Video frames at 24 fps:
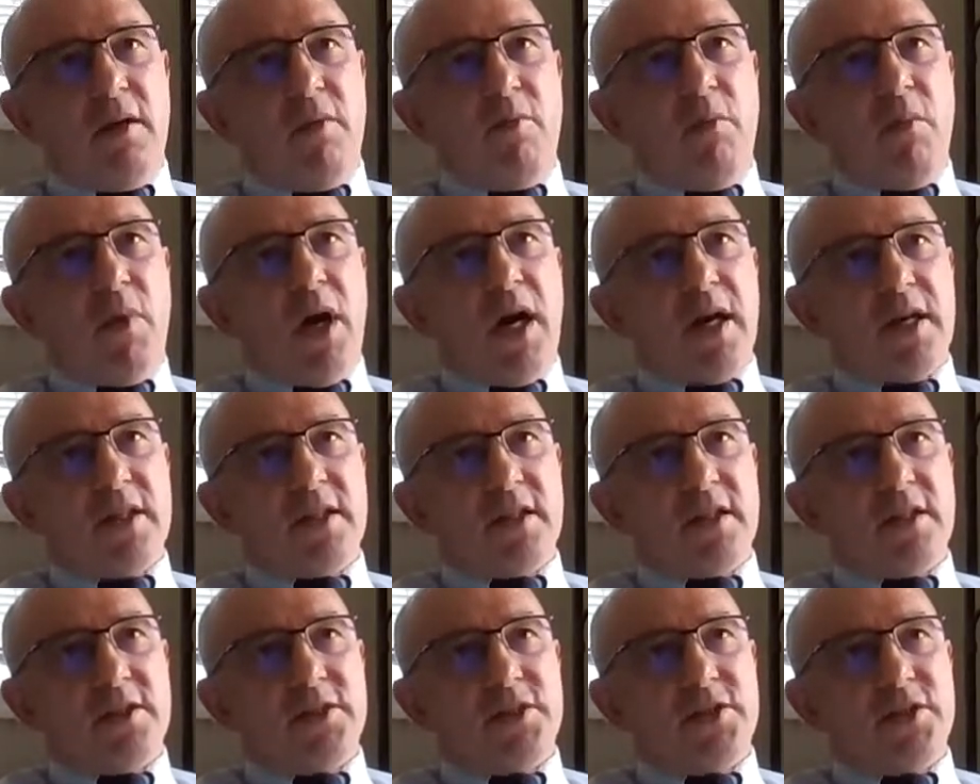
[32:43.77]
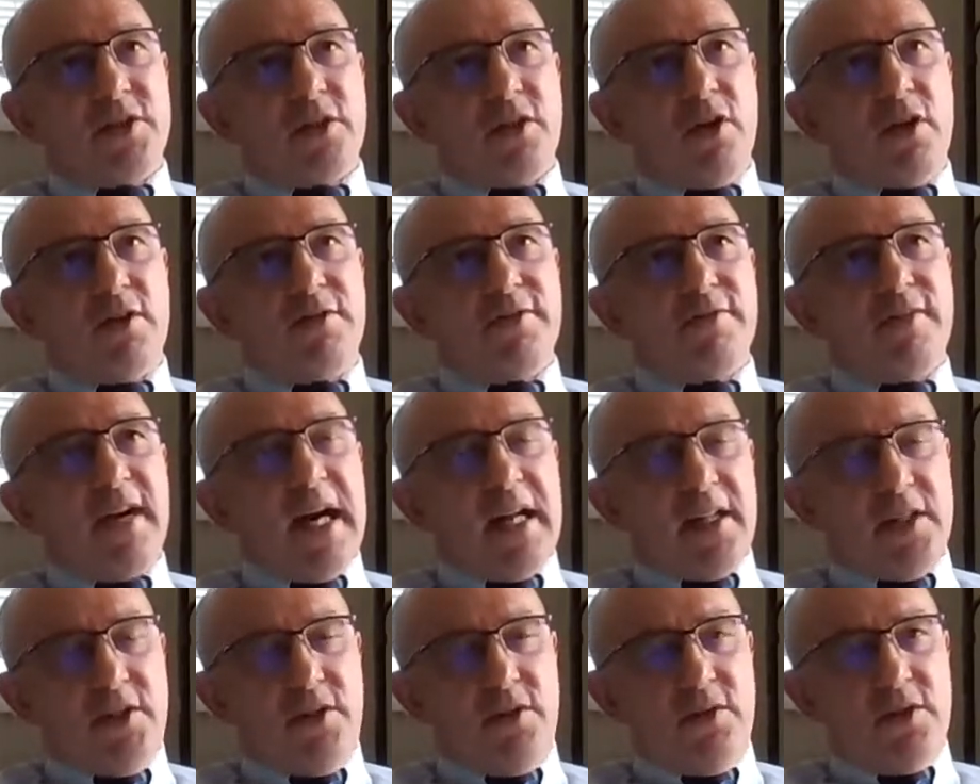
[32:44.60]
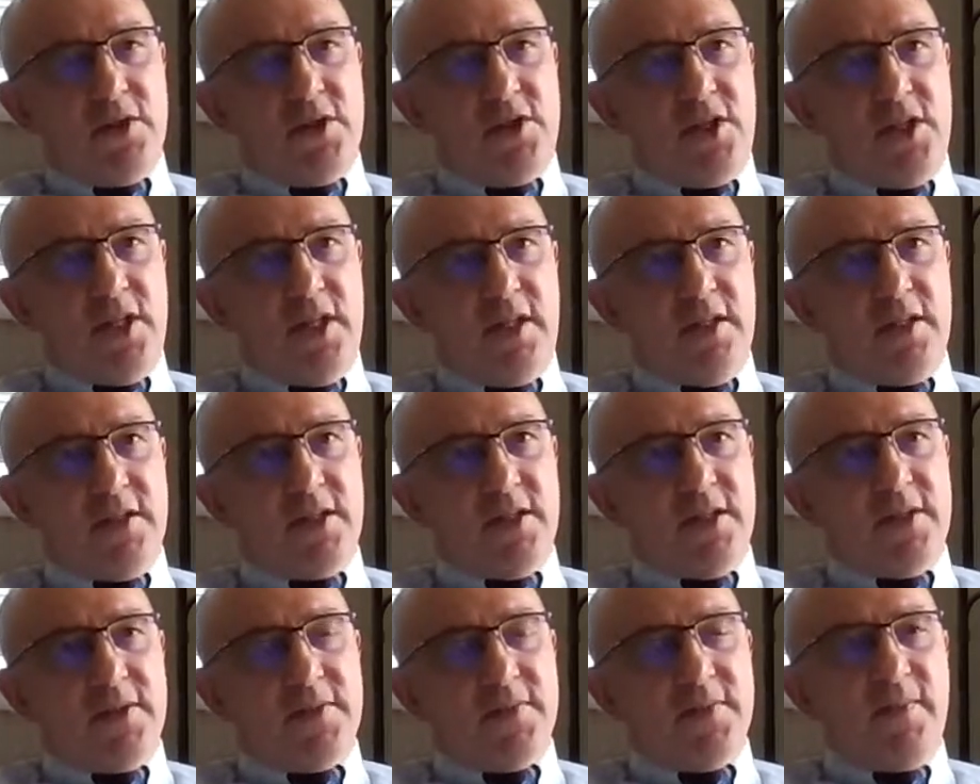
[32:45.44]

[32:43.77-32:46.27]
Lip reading: models of value exchange.